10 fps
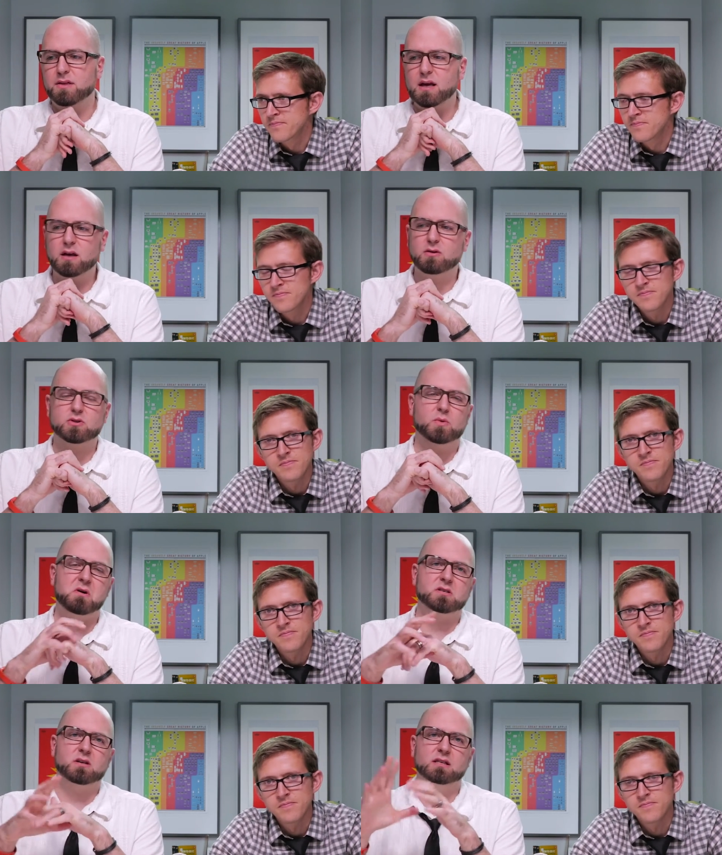Speaker 1: thank you so
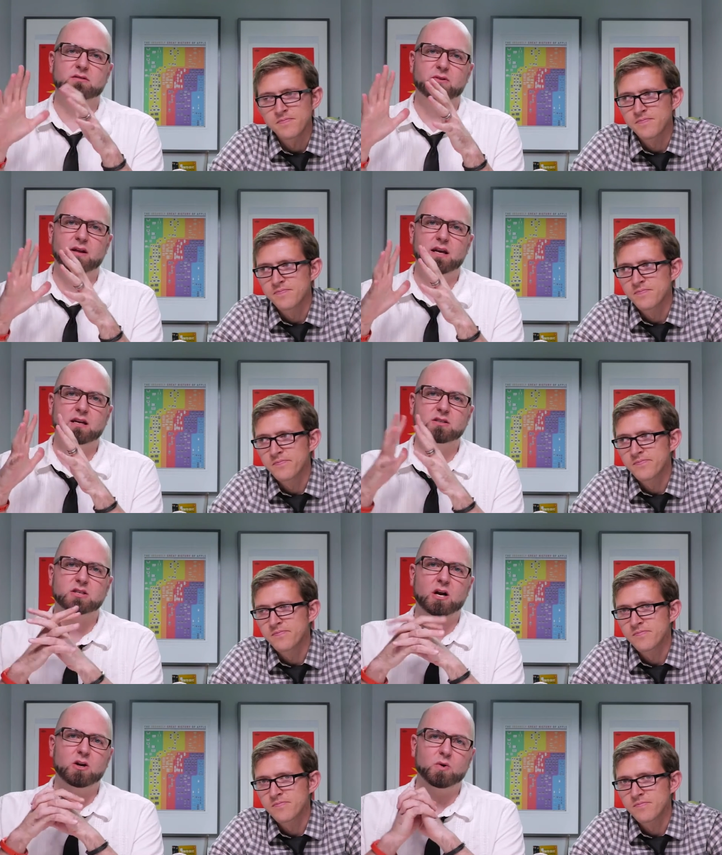much, Eliza, for letting us
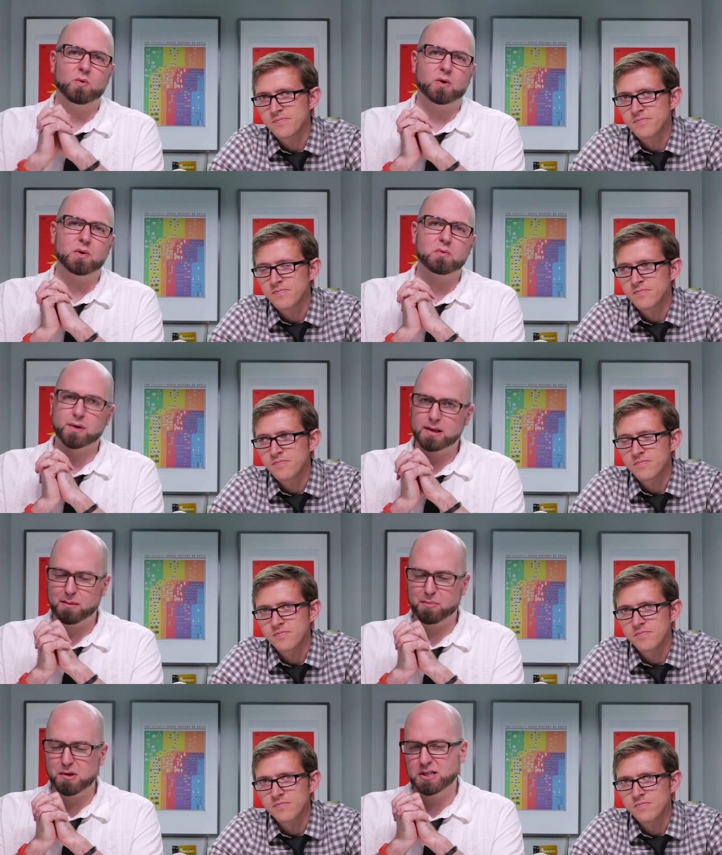share your work. We really
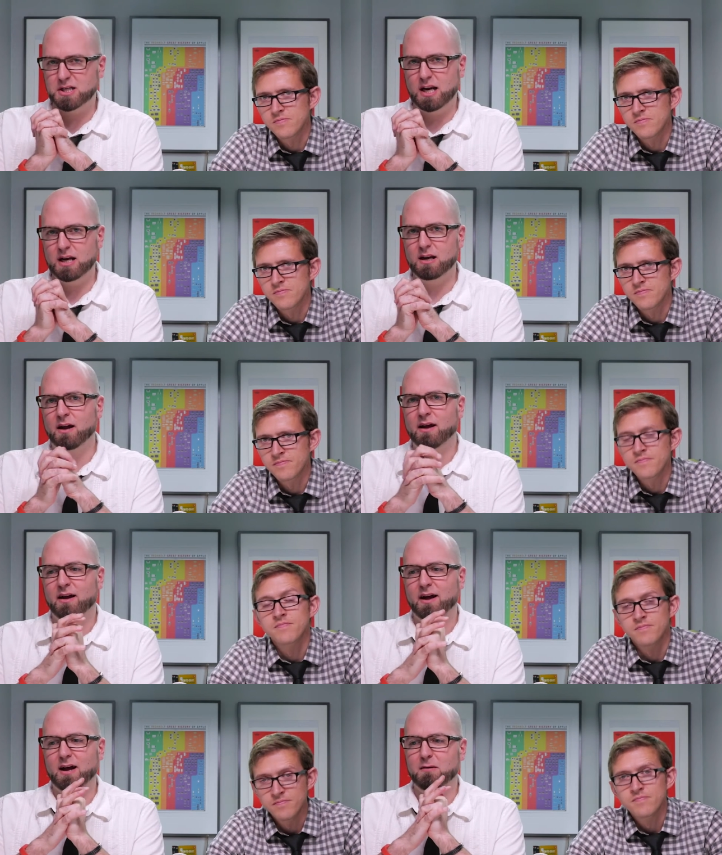appreciate it.
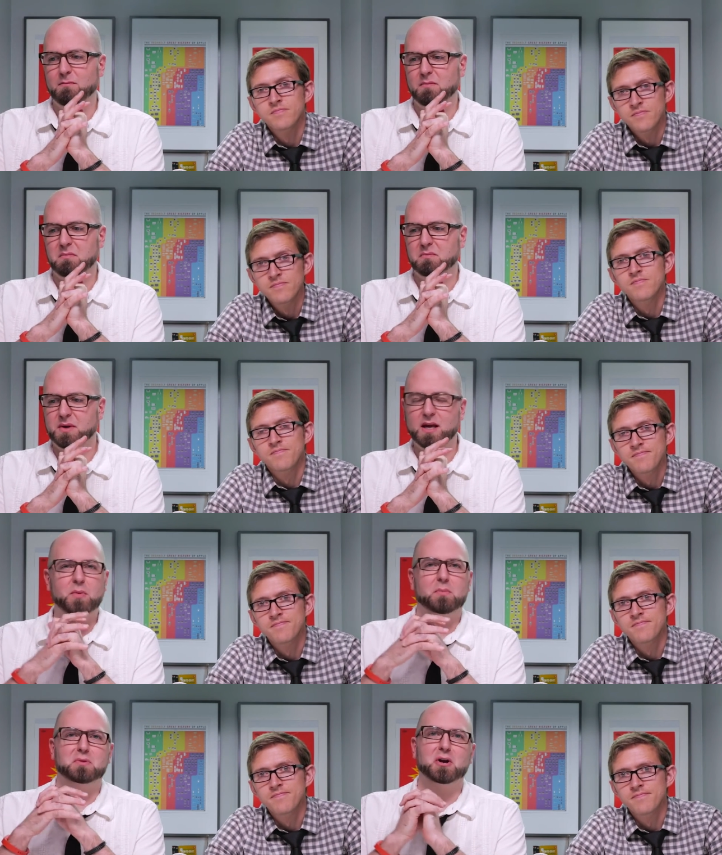Um,
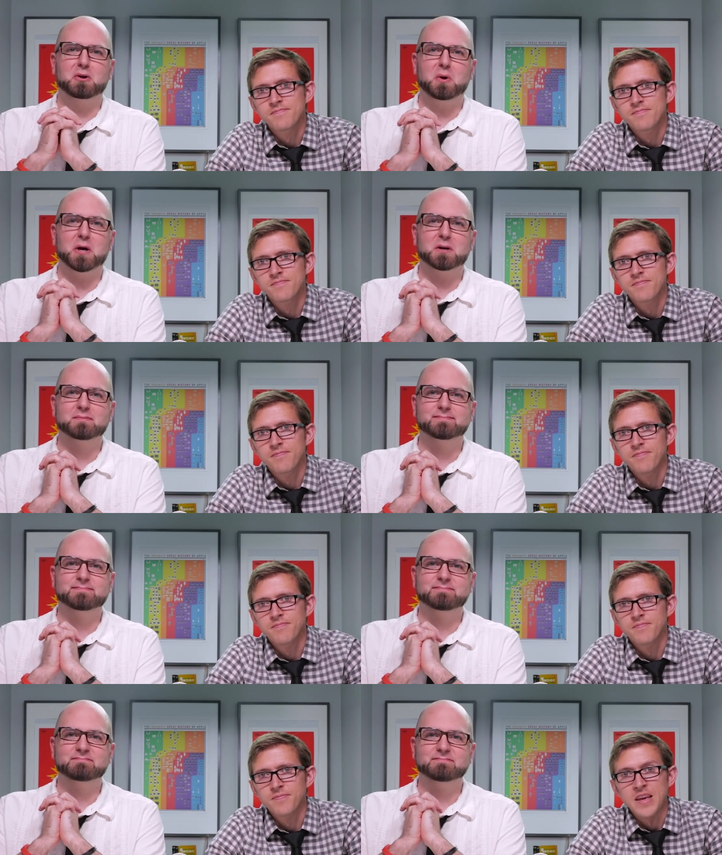keep up the good work.
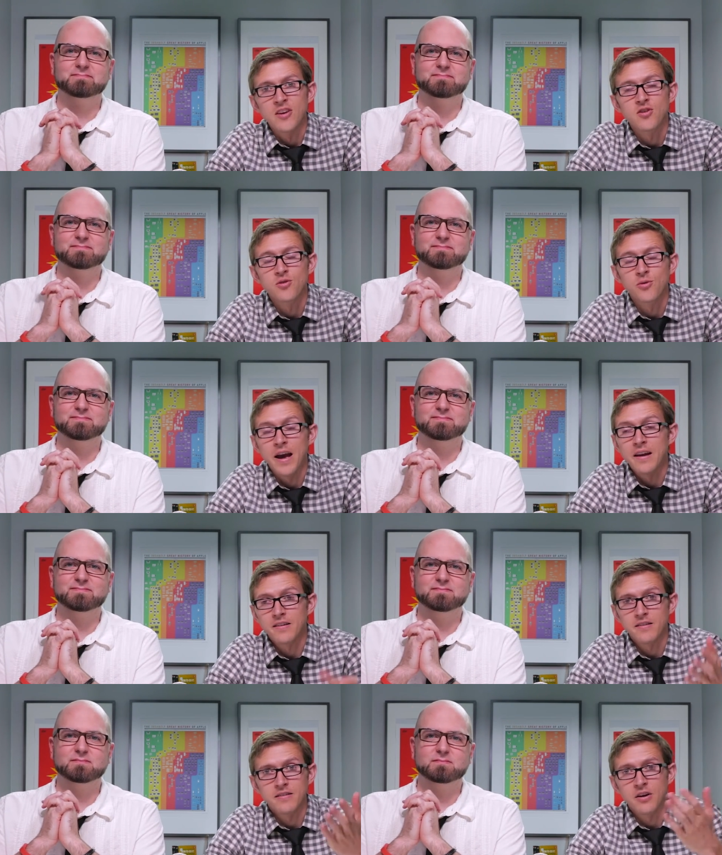
Speaker 2: Thank you.
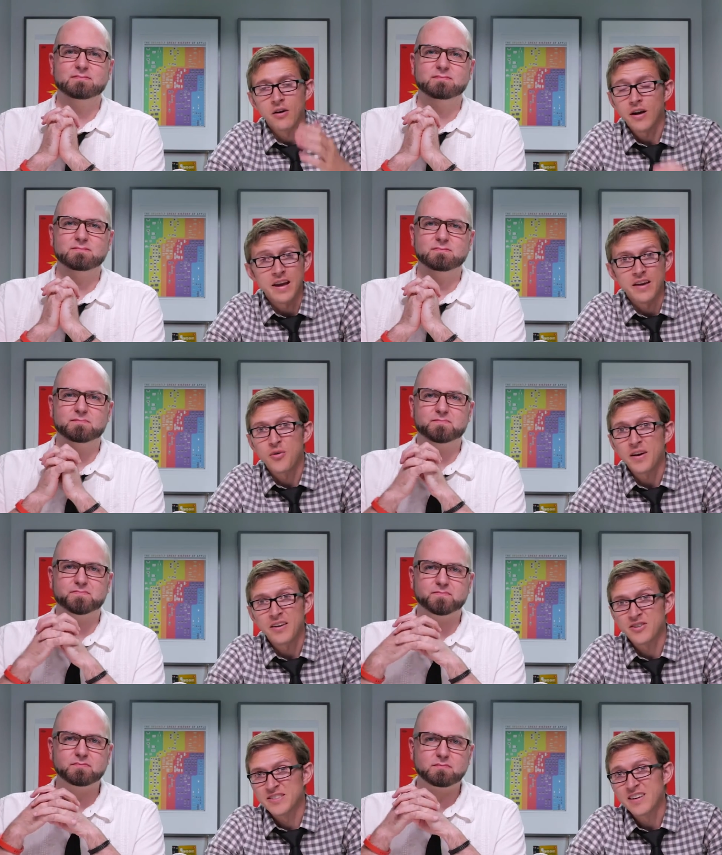And you know, hey, if you want to
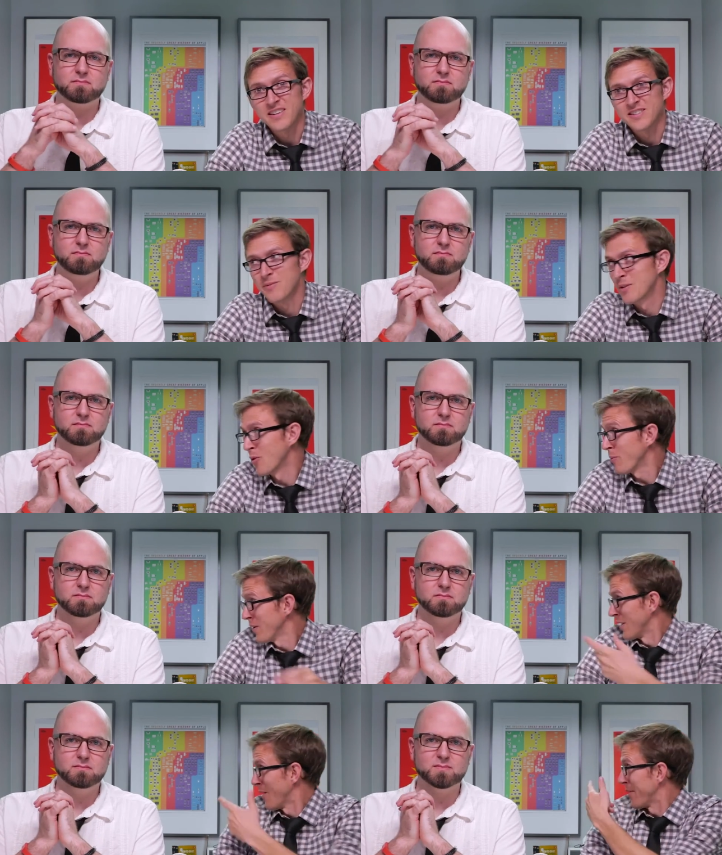ever send us something, we'll
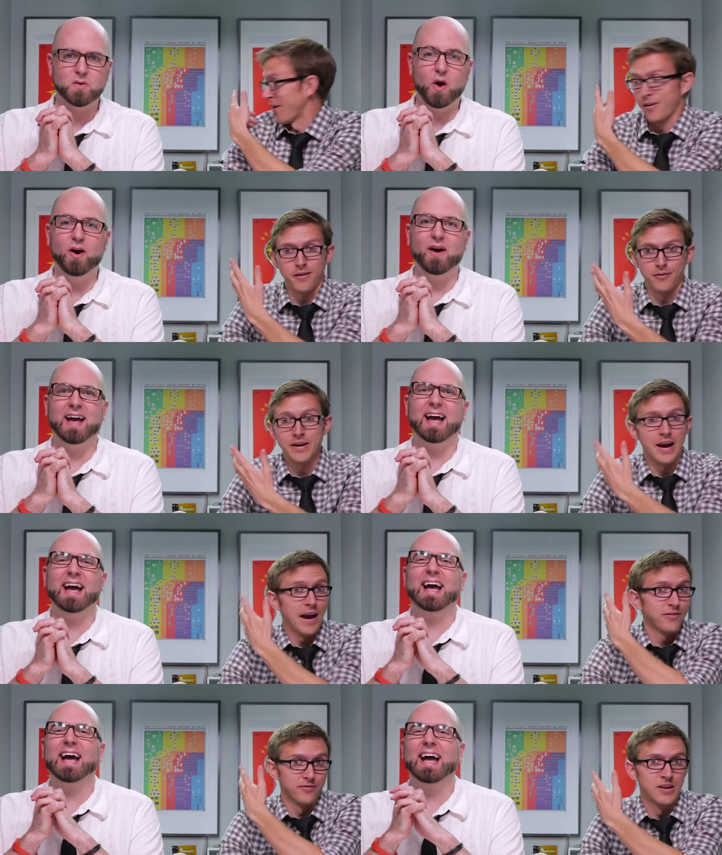put it up here. We
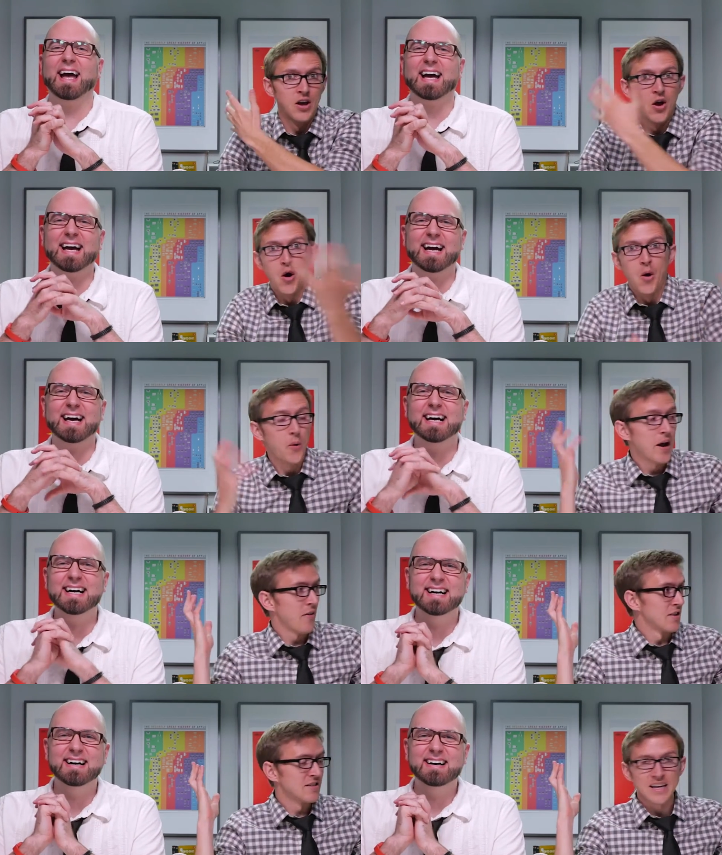have we
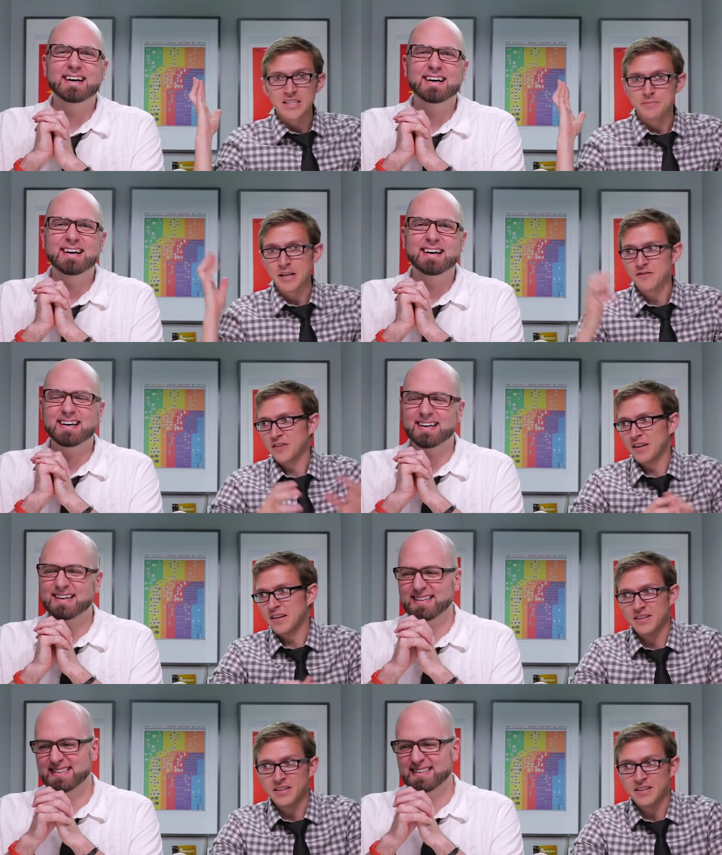have this nice space fitted to